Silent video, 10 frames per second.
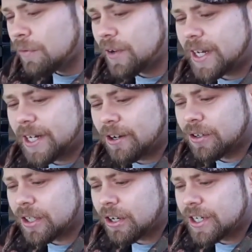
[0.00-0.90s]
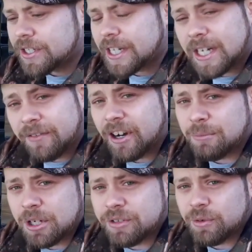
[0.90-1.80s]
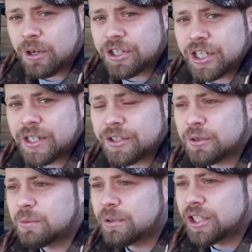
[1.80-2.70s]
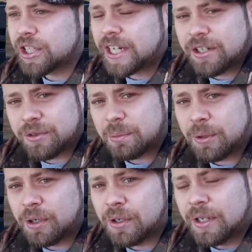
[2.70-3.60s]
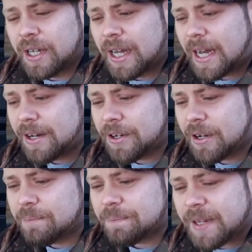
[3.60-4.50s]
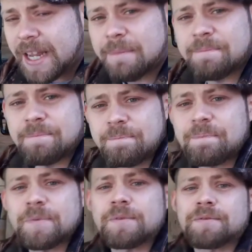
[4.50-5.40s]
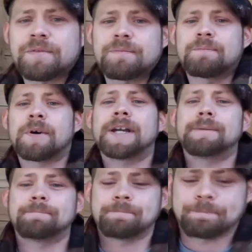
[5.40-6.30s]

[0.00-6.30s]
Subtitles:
waffle any longer guys. Thank you very much for watching. I do appreciate your support, and yeah, bye.